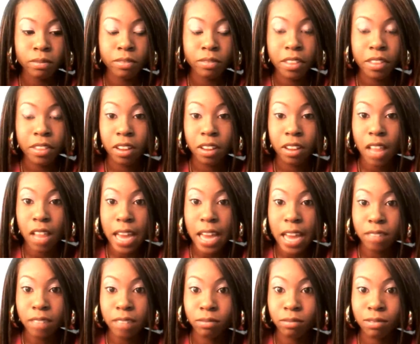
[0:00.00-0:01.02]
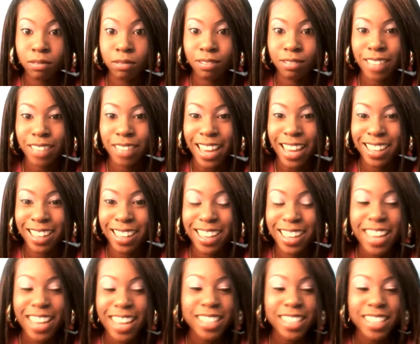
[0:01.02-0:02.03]
for their line. Yeah,
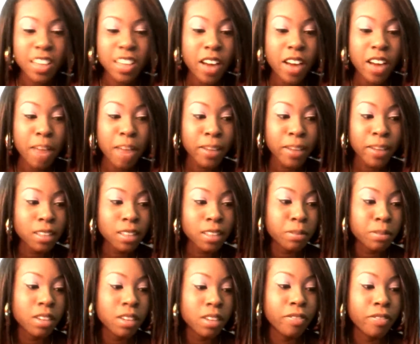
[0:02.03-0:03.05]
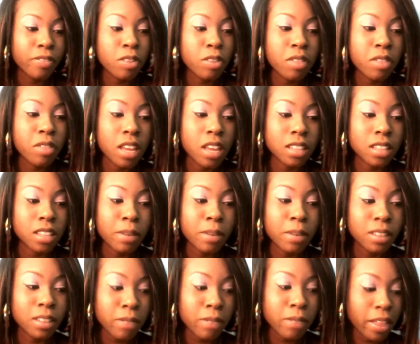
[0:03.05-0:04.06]
so I picked up a few things. I
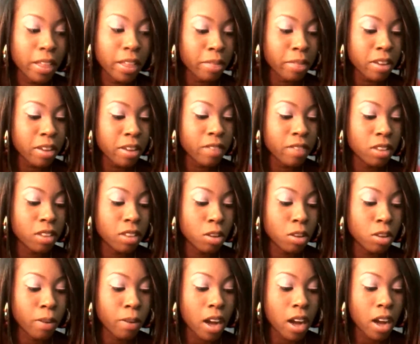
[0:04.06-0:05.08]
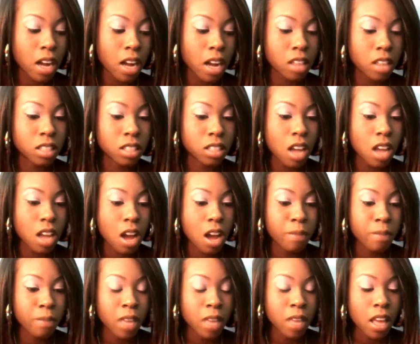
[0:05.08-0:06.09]
picked up like three of the new products.
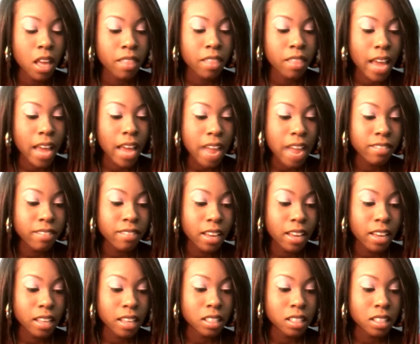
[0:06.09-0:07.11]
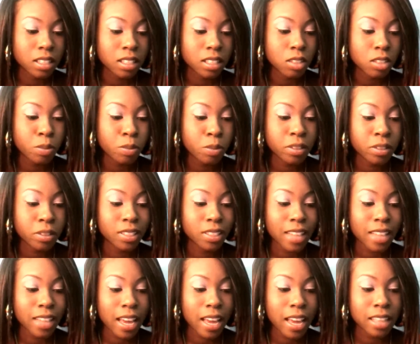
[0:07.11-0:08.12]
Um, they had this Super
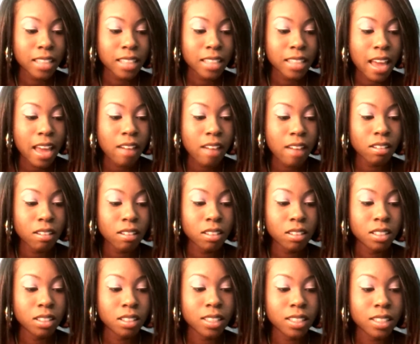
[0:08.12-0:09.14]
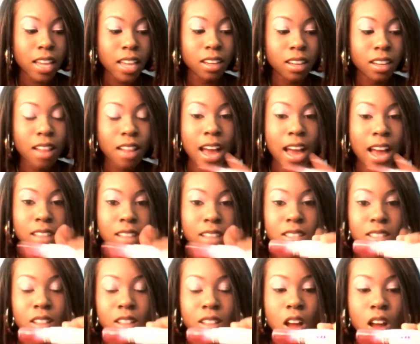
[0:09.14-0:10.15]
Stay 10 stained glass
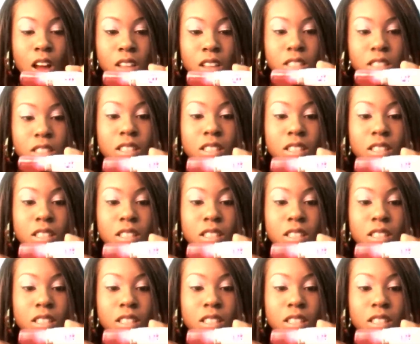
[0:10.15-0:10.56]
gloss,